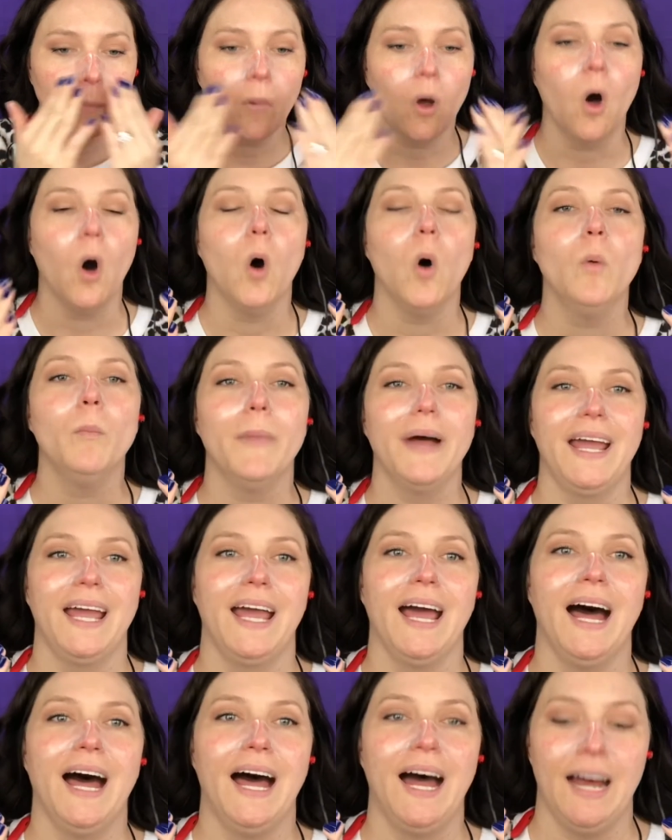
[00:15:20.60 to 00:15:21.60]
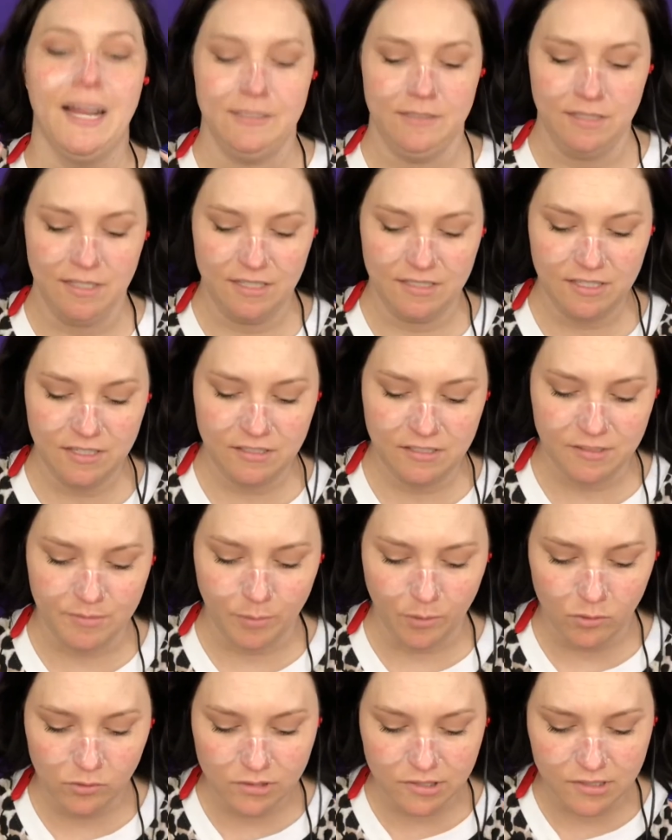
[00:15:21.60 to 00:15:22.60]
Oh my God, is it
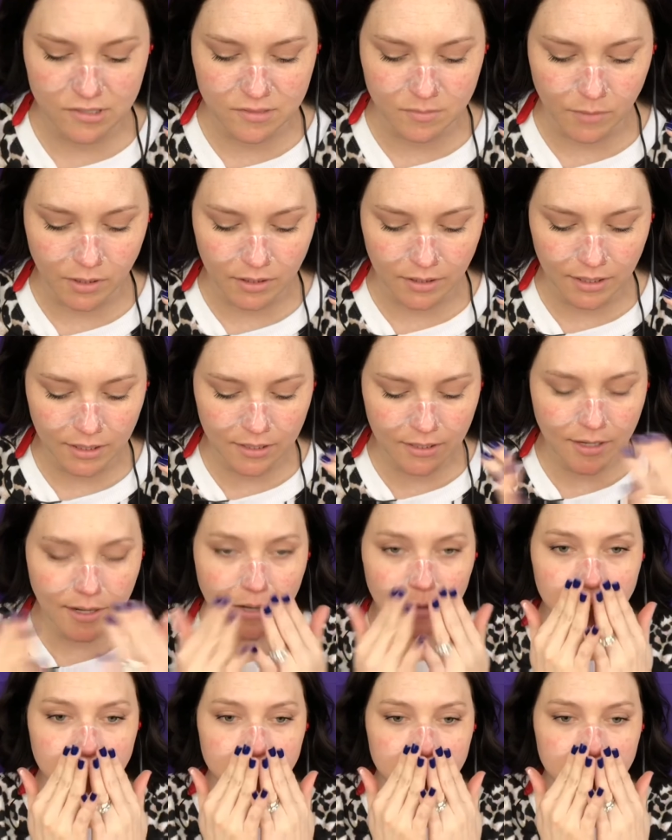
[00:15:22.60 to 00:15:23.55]
supposed to smell like that?